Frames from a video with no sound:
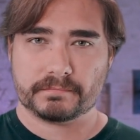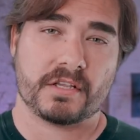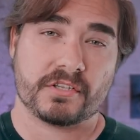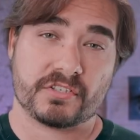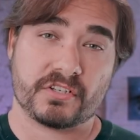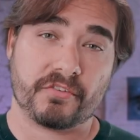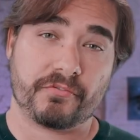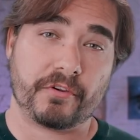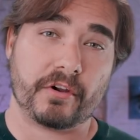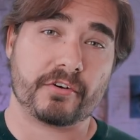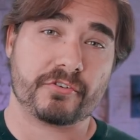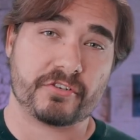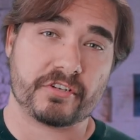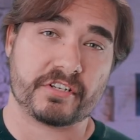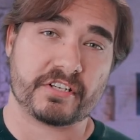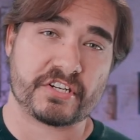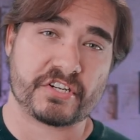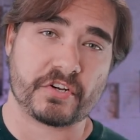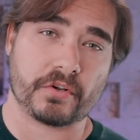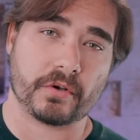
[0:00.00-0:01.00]
So if you're a
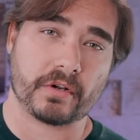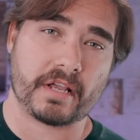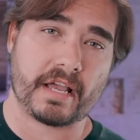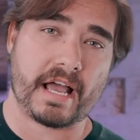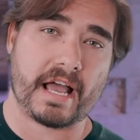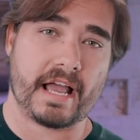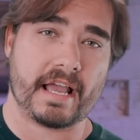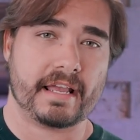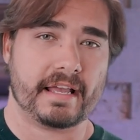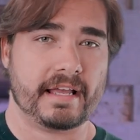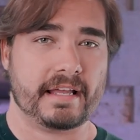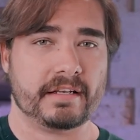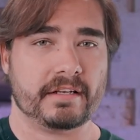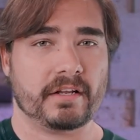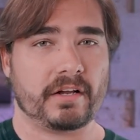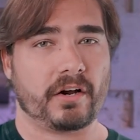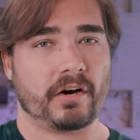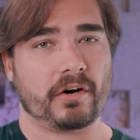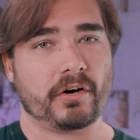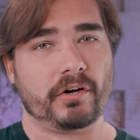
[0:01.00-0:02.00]
traditional guy and
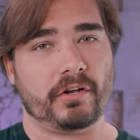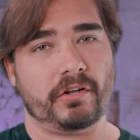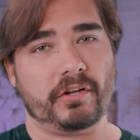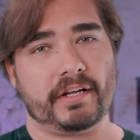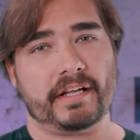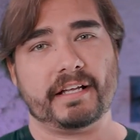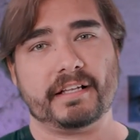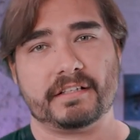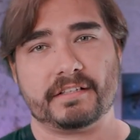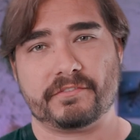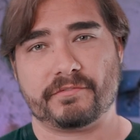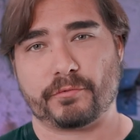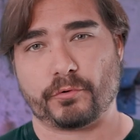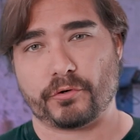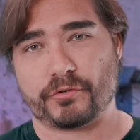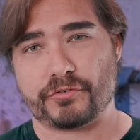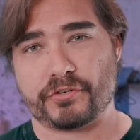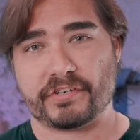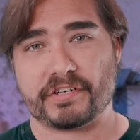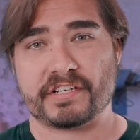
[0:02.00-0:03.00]
are looking for
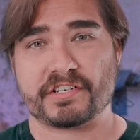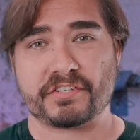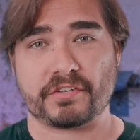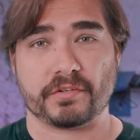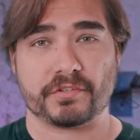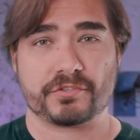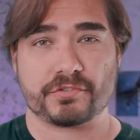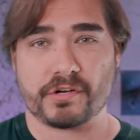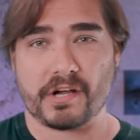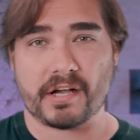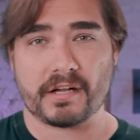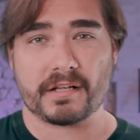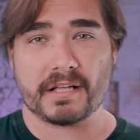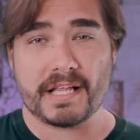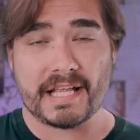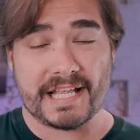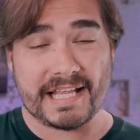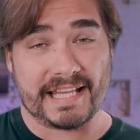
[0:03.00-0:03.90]
a traditional truck,